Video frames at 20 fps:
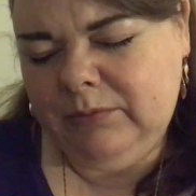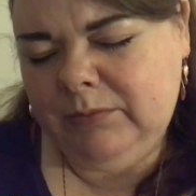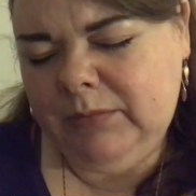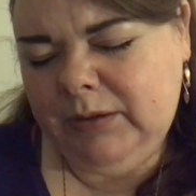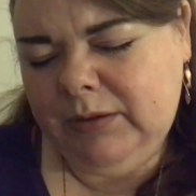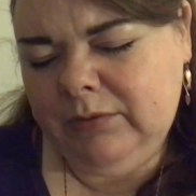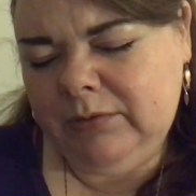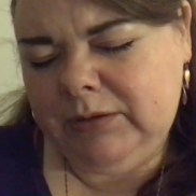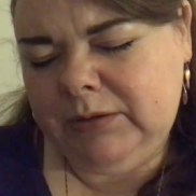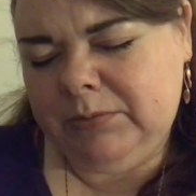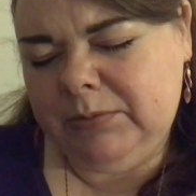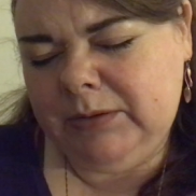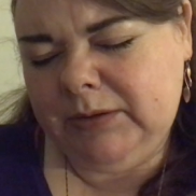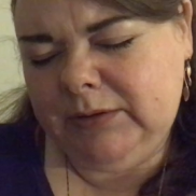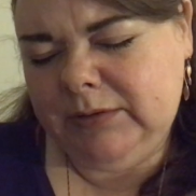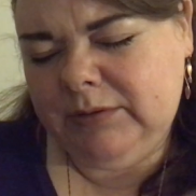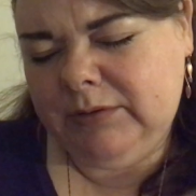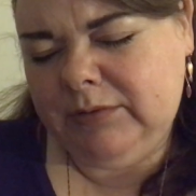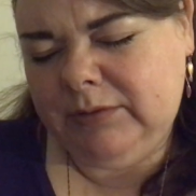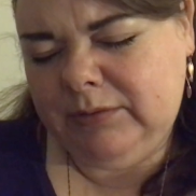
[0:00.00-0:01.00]
Pile 3,
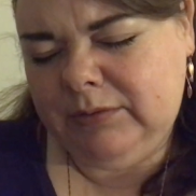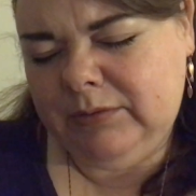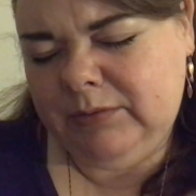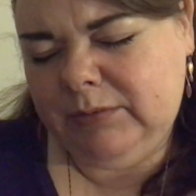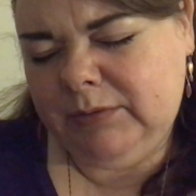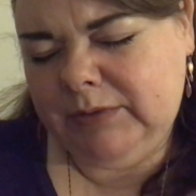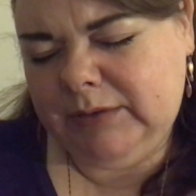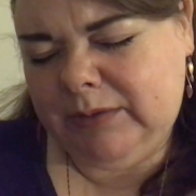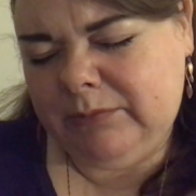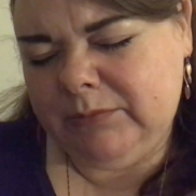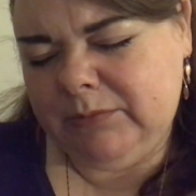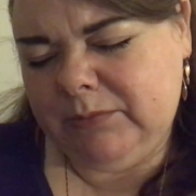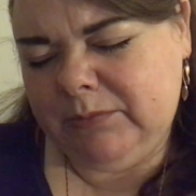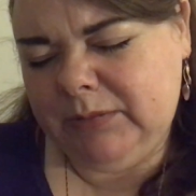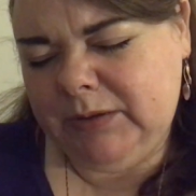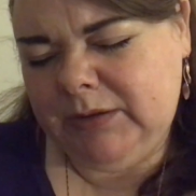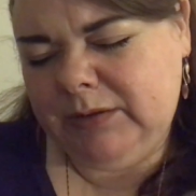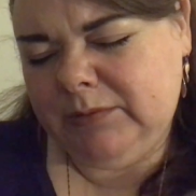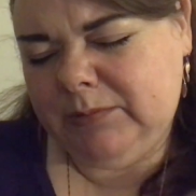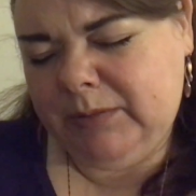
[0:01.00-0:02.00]
please. What's happening,
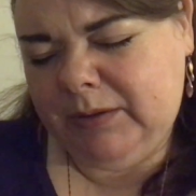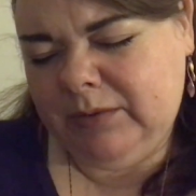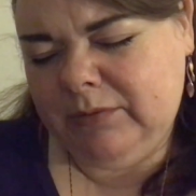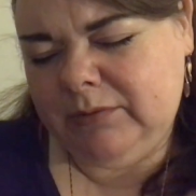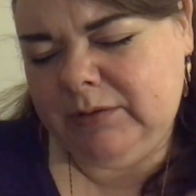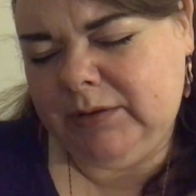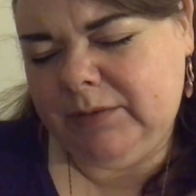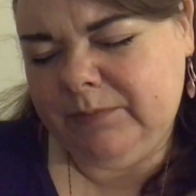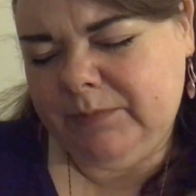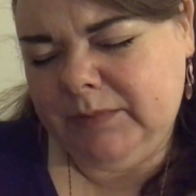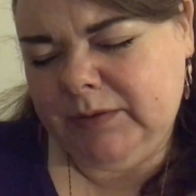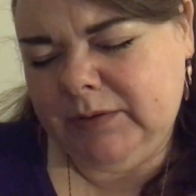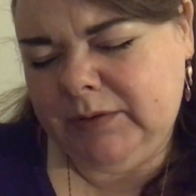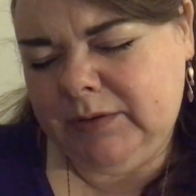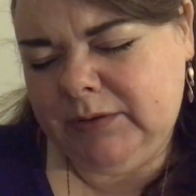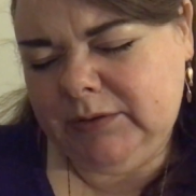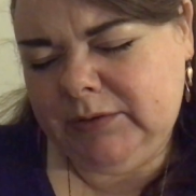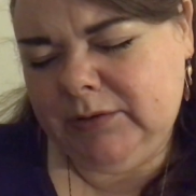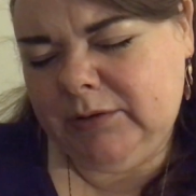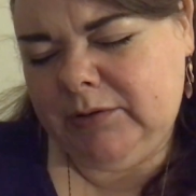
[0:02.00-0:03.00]
please? Pile 3.
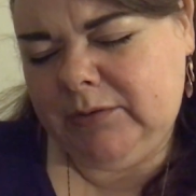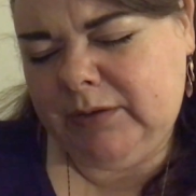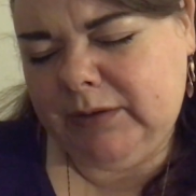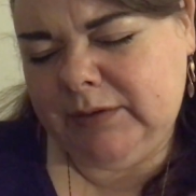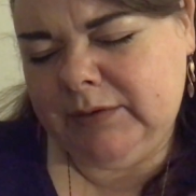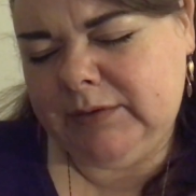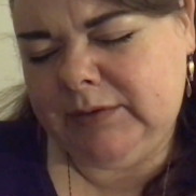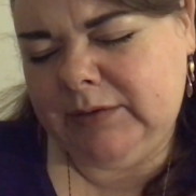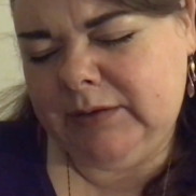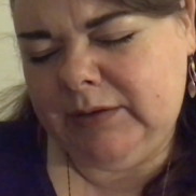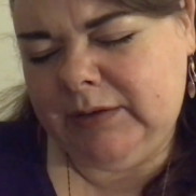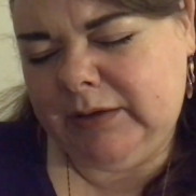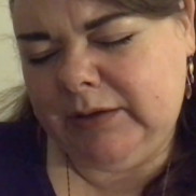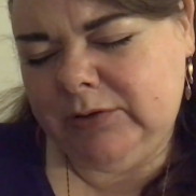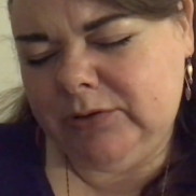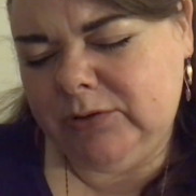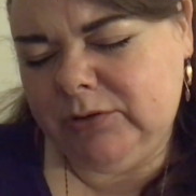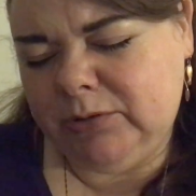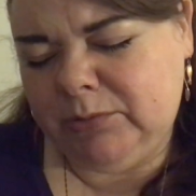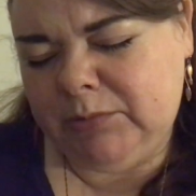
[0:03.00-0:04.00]
Is there a
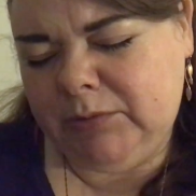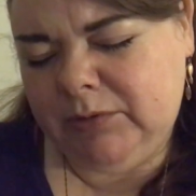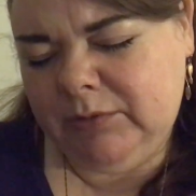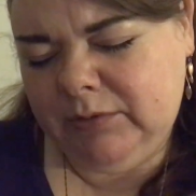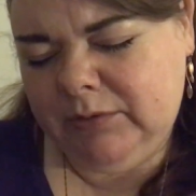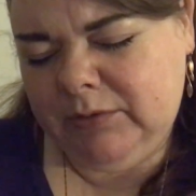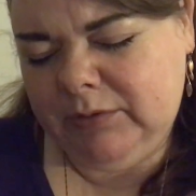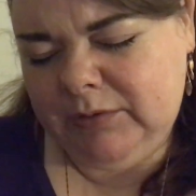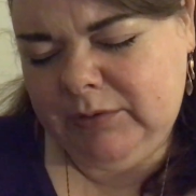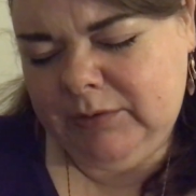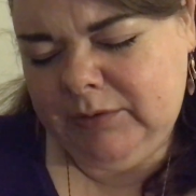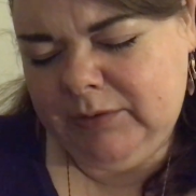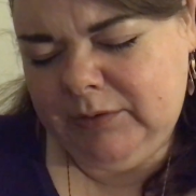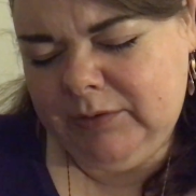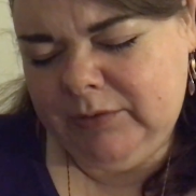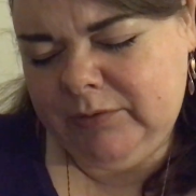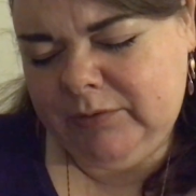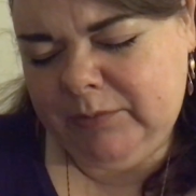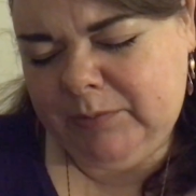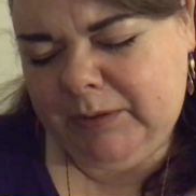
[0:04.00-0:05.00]
reconciliation coming
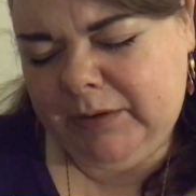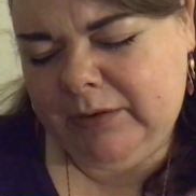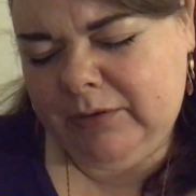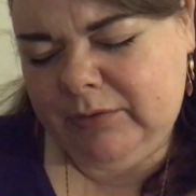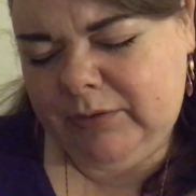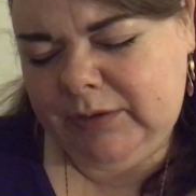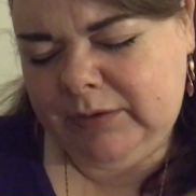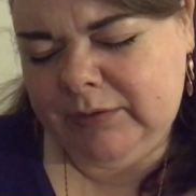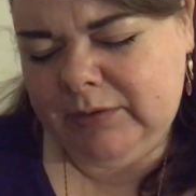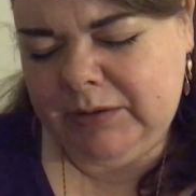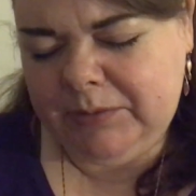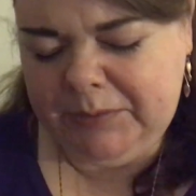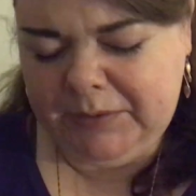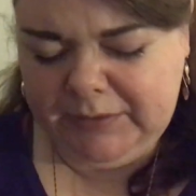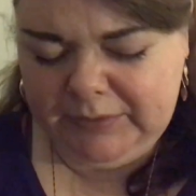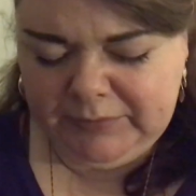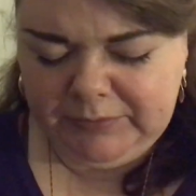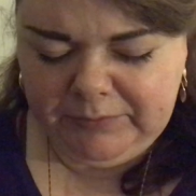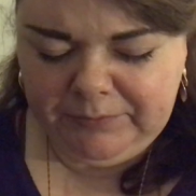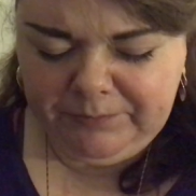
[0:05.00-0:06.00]
for pile 3 and their
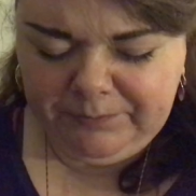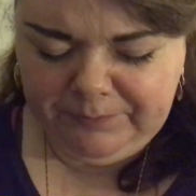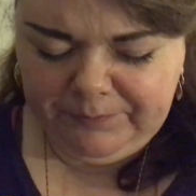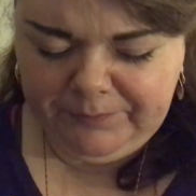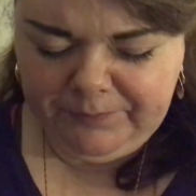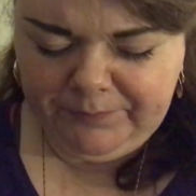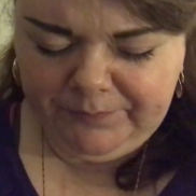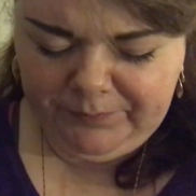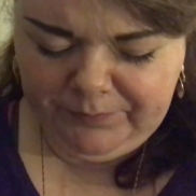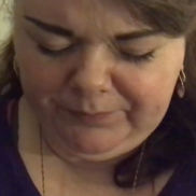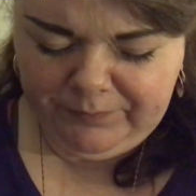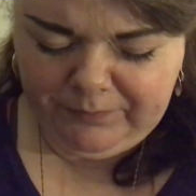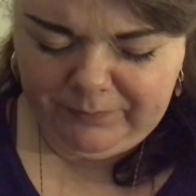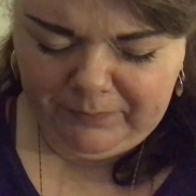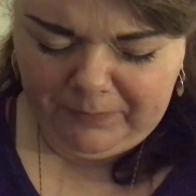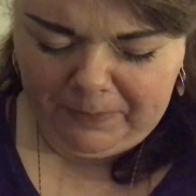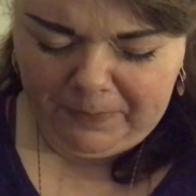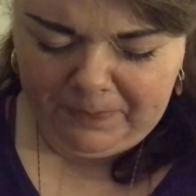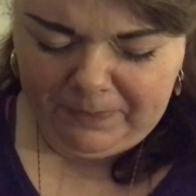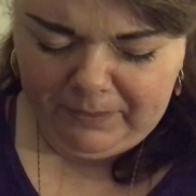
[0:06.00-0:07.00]
person?
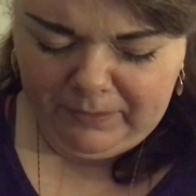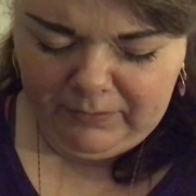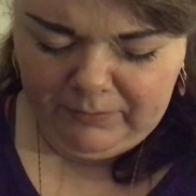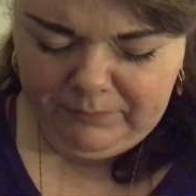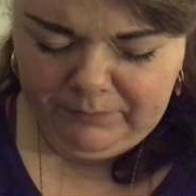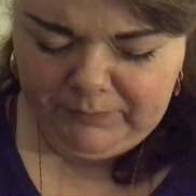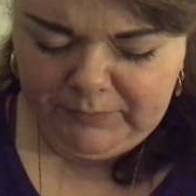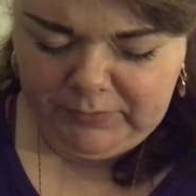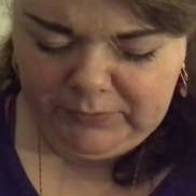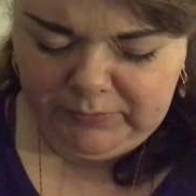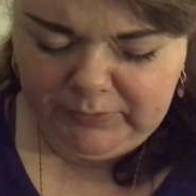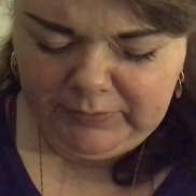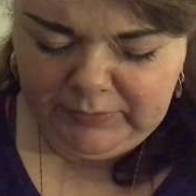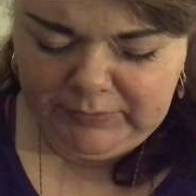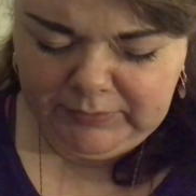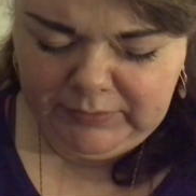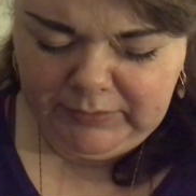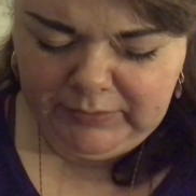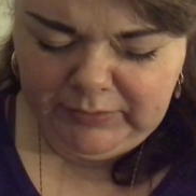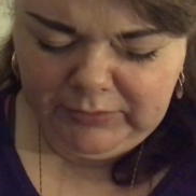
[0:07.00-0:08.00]
Is
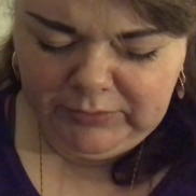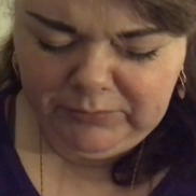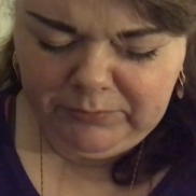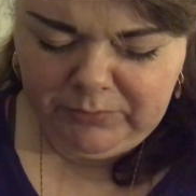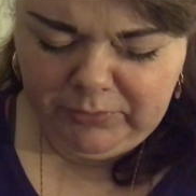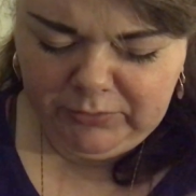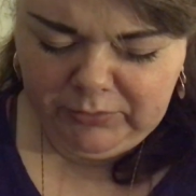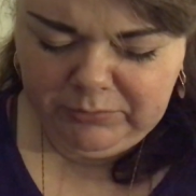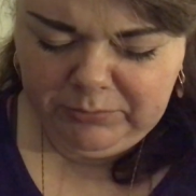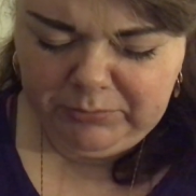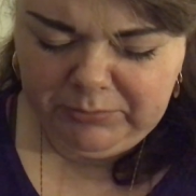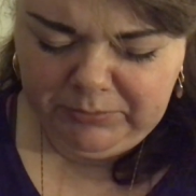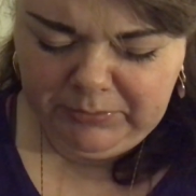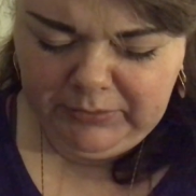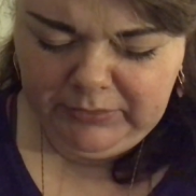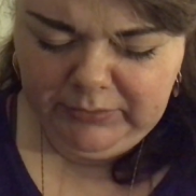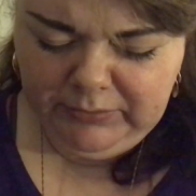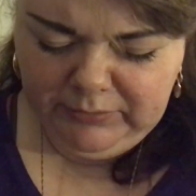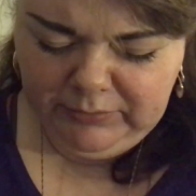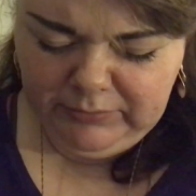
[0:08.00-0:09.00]
reconciliation possible,
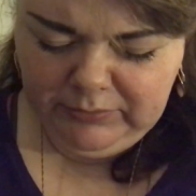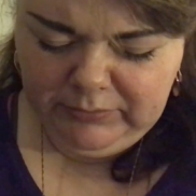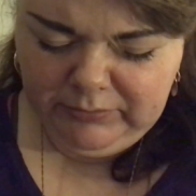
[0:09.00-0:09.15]
please?